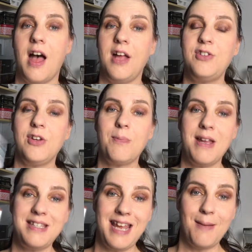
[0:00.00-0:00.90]
I took my
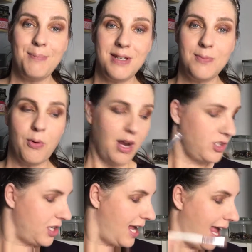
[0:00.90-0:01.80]
dampened brush